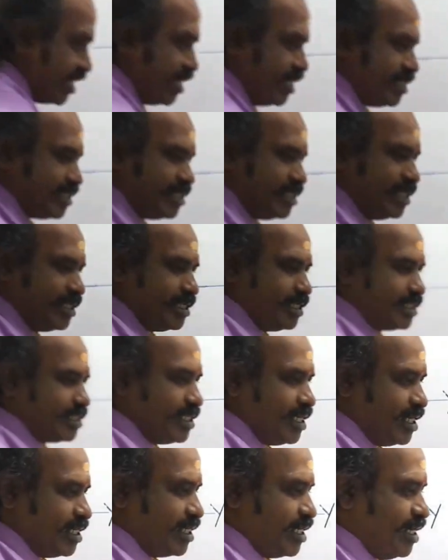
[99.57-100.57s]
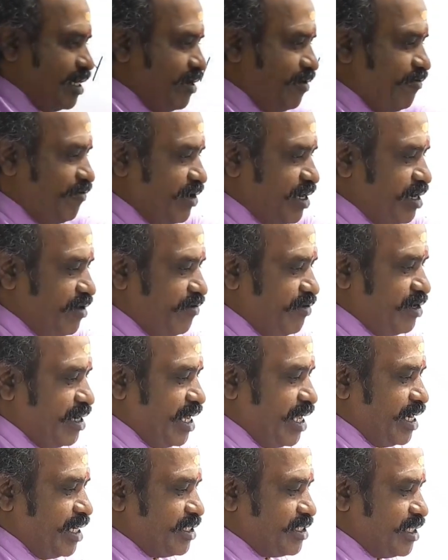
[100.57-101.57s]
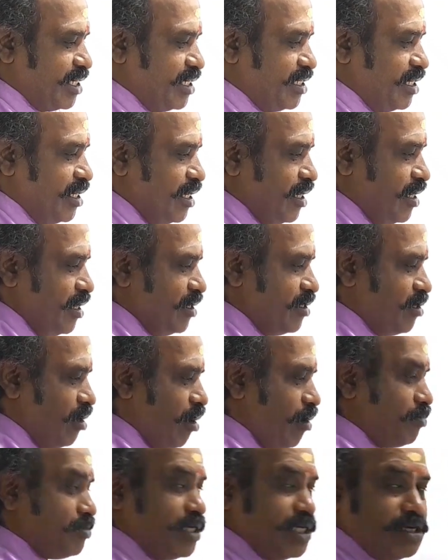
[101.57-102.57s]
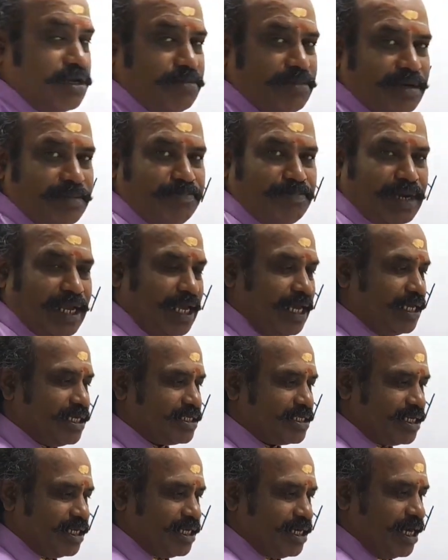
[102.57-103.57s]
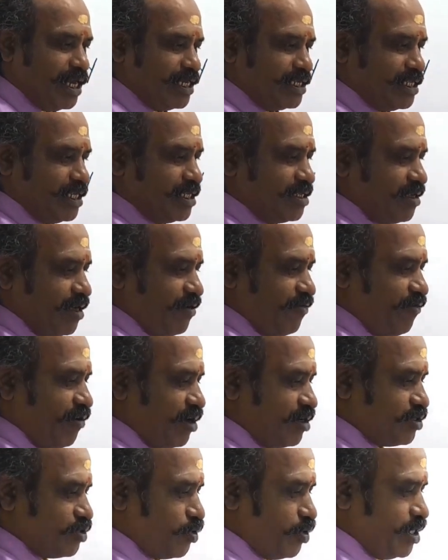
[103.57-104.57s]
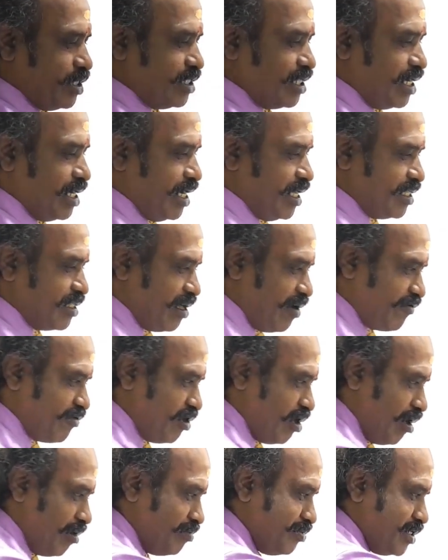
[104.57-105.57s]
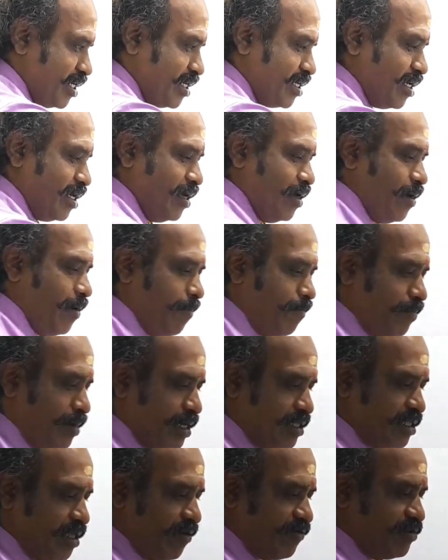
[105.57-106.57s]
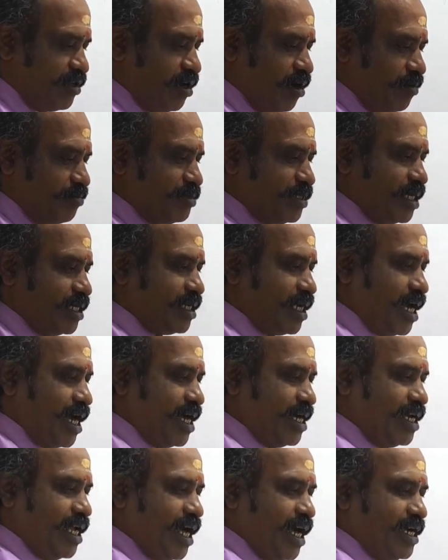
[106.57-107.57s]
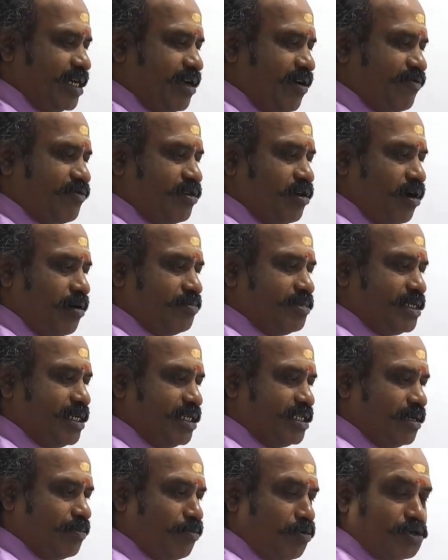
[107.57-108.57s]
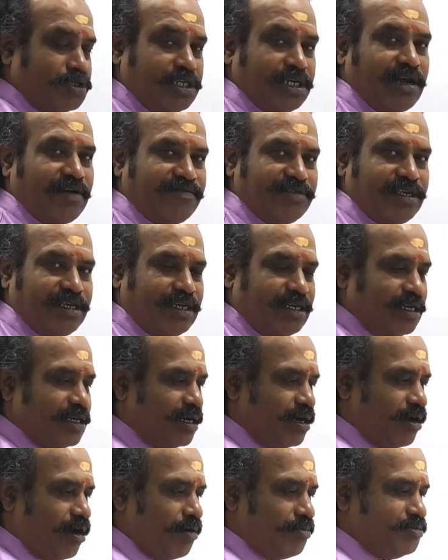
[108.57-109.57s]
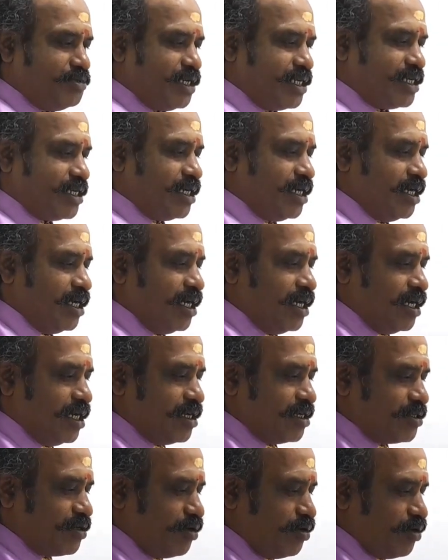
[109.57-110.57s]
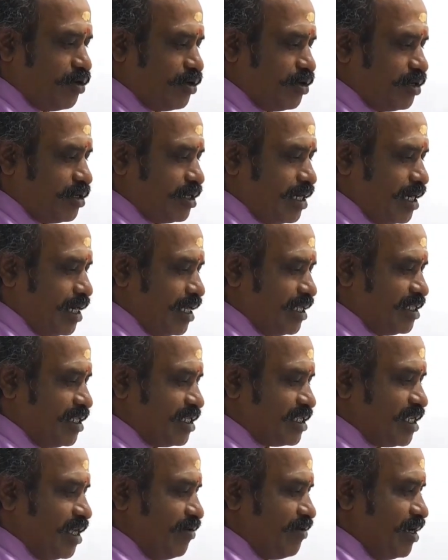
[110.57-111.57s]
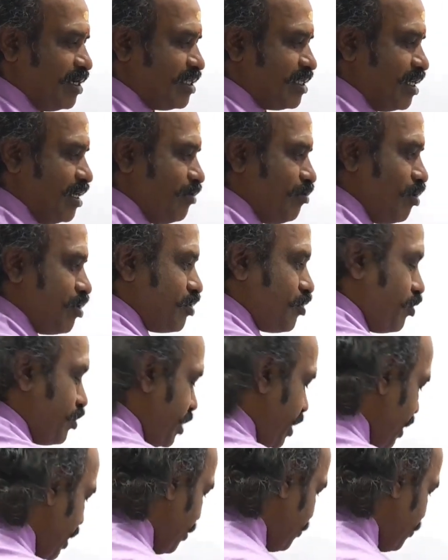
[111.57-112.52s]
That is, this is that front view direction. The object to be placed like this for showing the length of the object, breadth of the object, and height of the object. This is the position of the object. So the length is given as 120